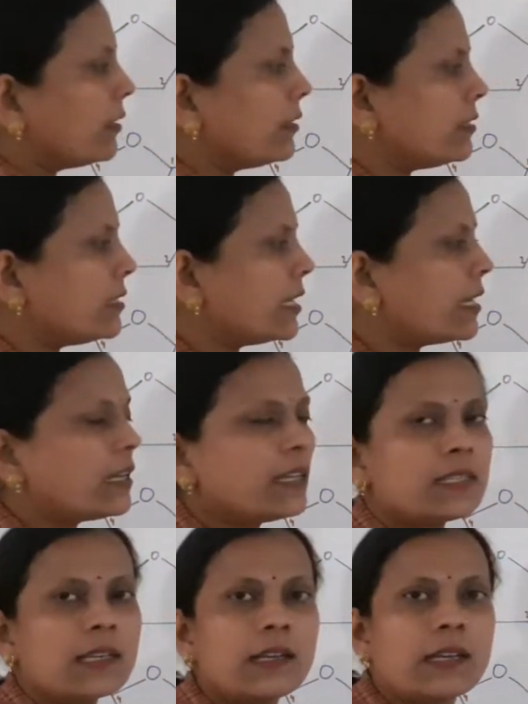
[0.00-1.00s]
DNA
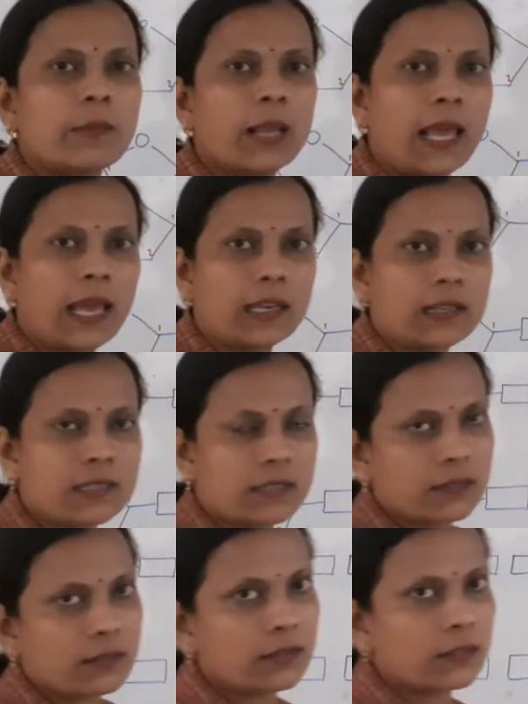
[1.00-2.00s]
is a double
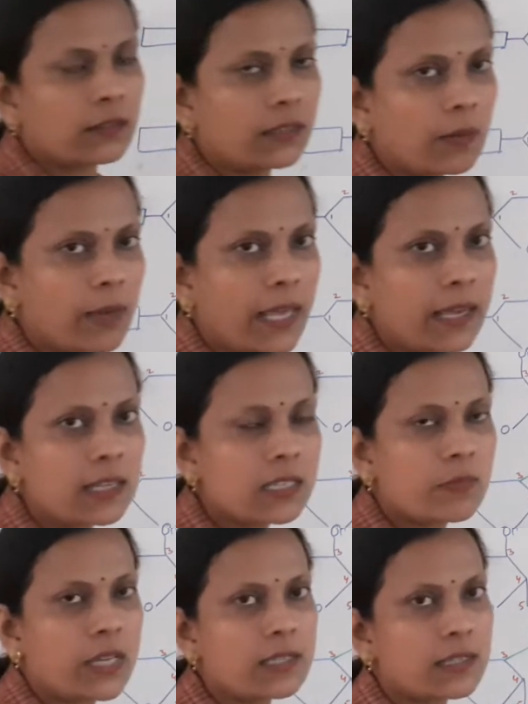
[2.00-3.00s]
helix. Double
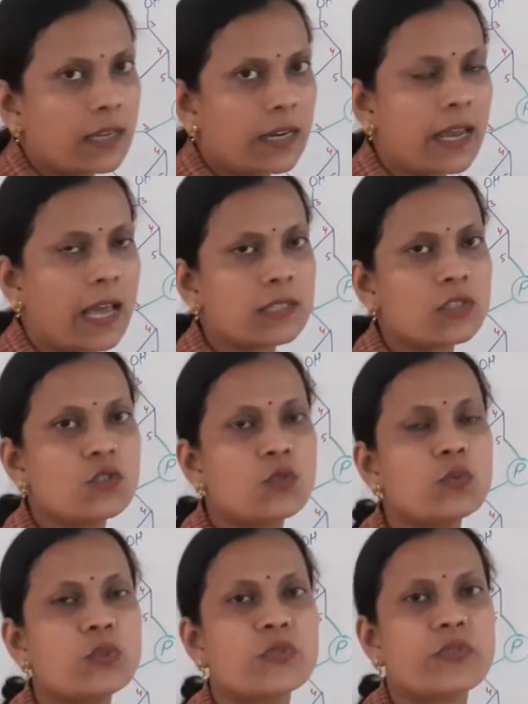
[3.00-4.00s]
helix means it has
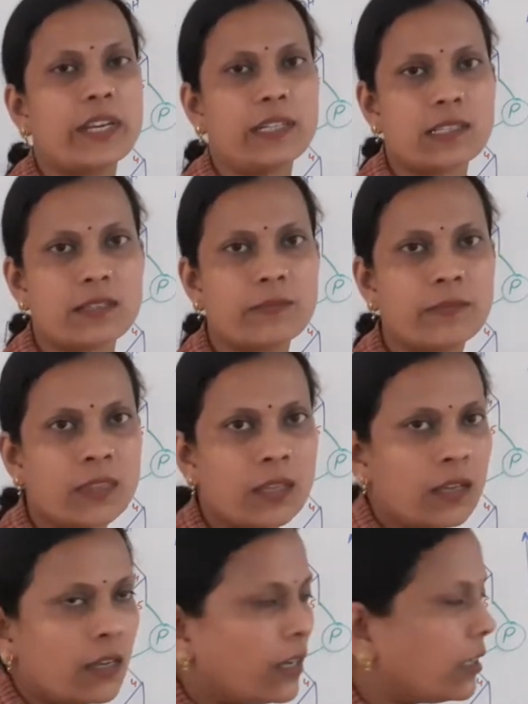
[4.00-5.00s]
two strands.
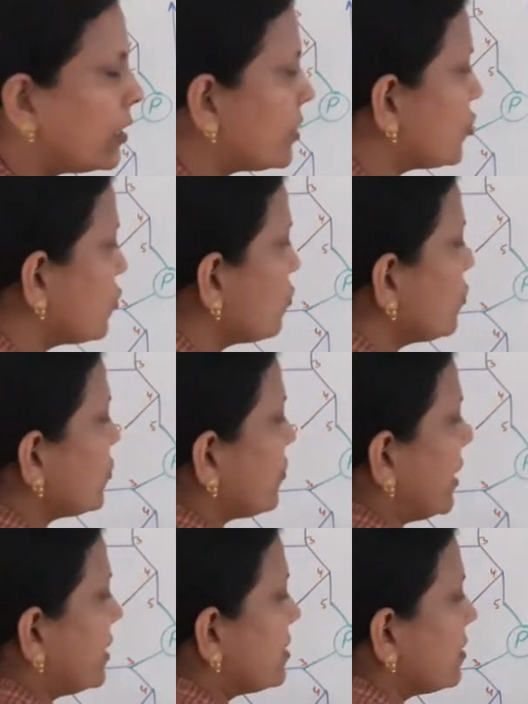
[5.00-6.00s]
The two
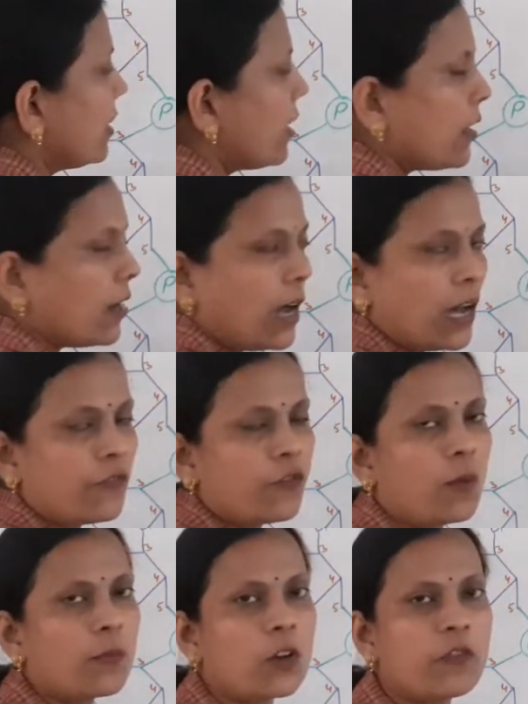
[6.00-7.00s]
strands are
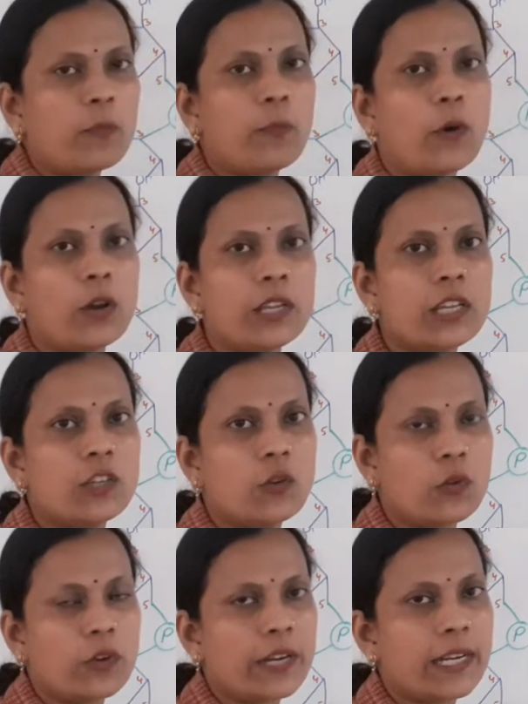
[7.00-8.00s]
formed of a
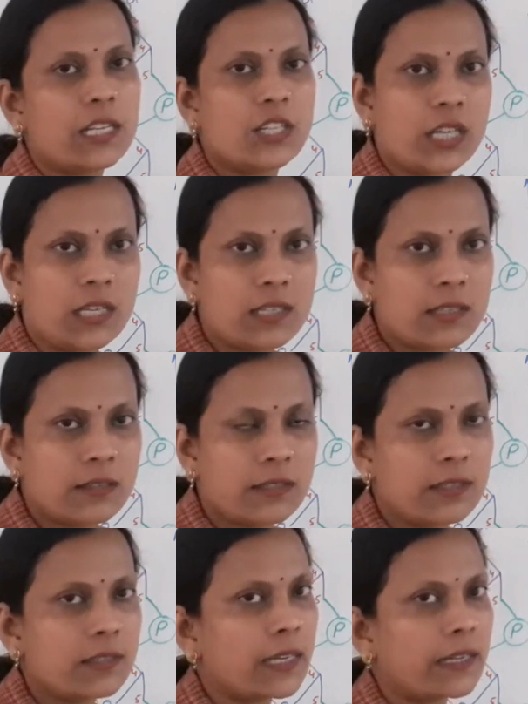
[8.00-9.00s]
polynucleotide chains,
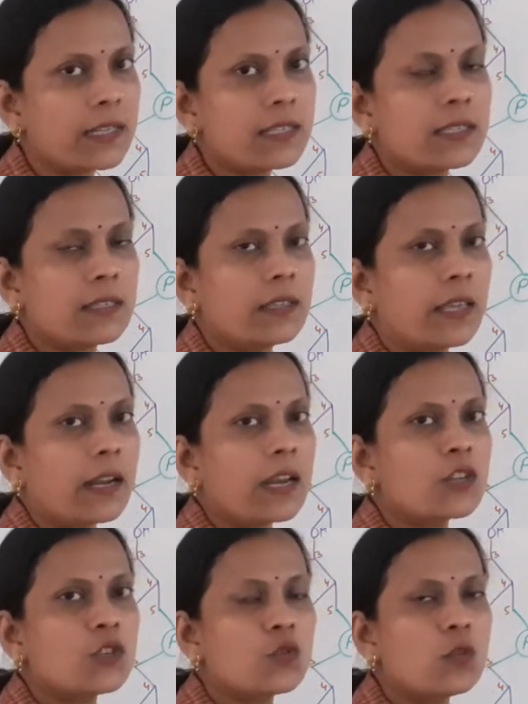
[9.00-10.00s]
that is there
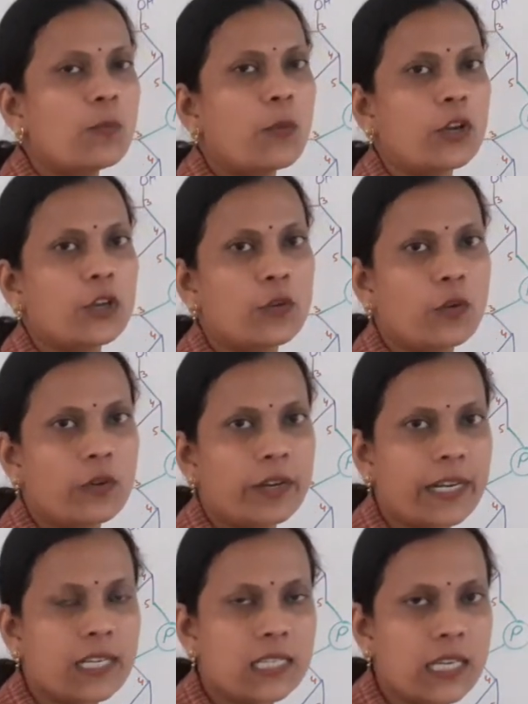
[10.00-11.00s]
are two
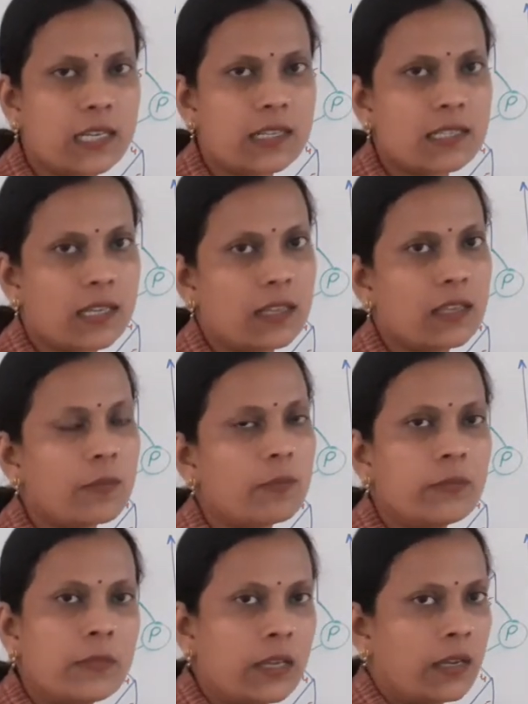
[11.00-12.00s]
polynucleotide chains in the
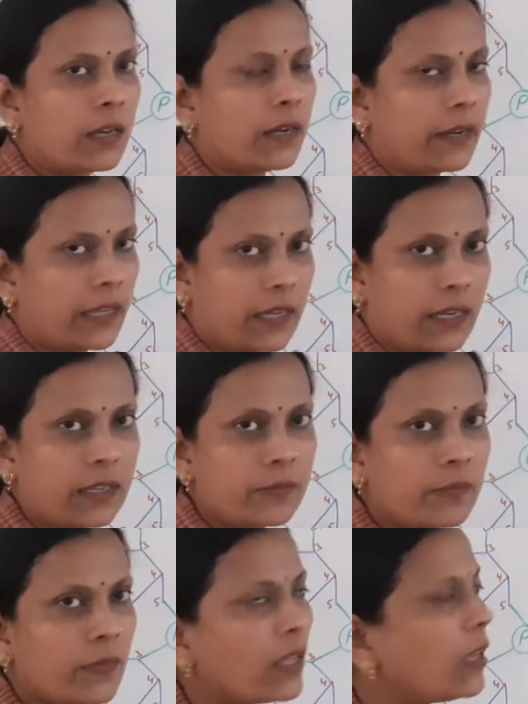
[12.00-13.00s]

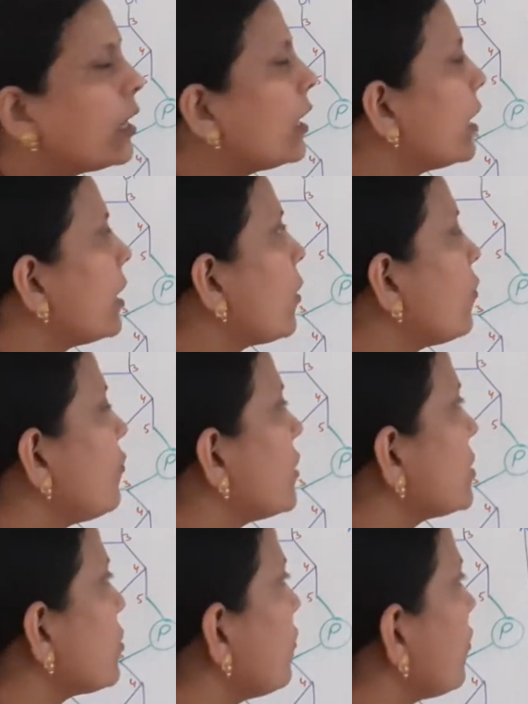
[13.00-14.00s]
DNA. Now
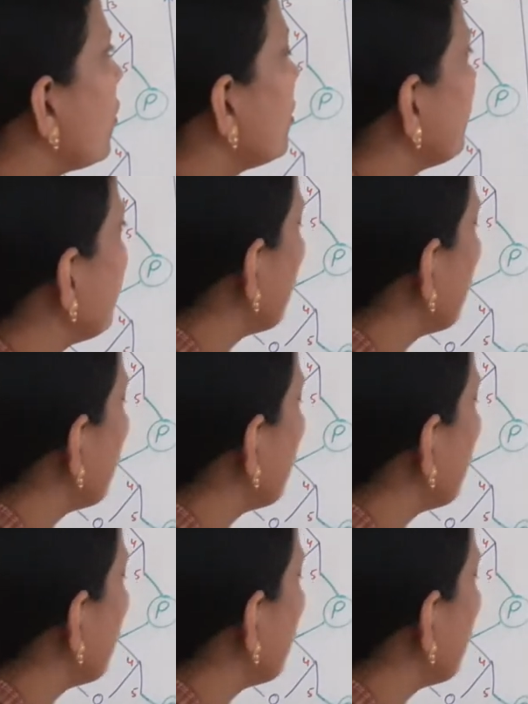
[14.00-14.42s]
first of all, the